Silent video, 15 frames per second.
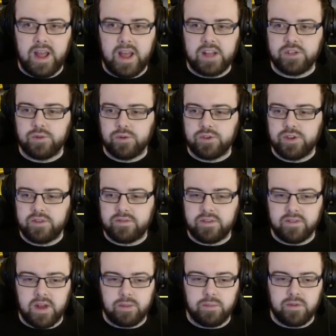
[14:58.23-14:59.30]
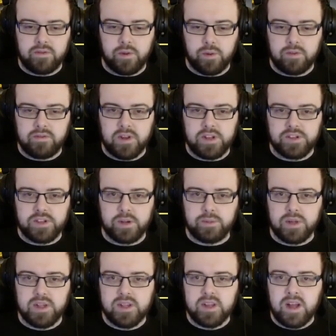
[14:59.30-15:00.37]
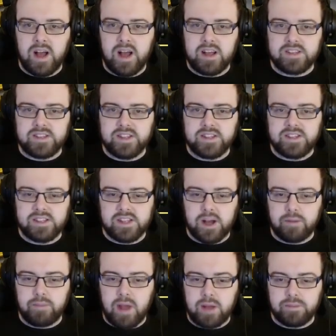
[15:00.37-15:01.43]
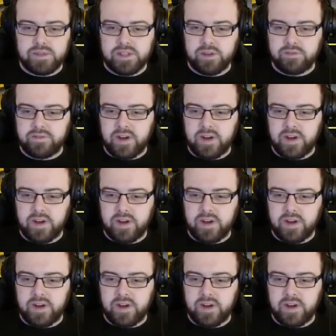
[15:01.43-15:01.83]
an actual drift event before we finish up. So this is our map